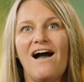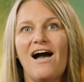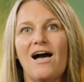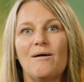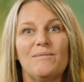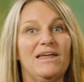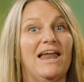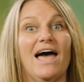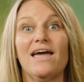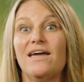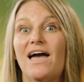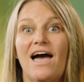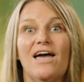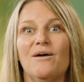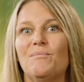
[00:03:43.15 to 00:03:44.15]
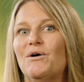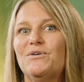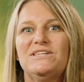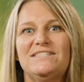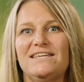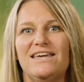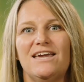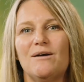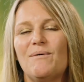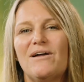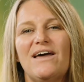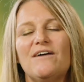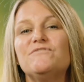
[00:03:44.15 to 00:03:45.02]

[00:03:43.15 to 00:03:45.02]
And I am always thinking about I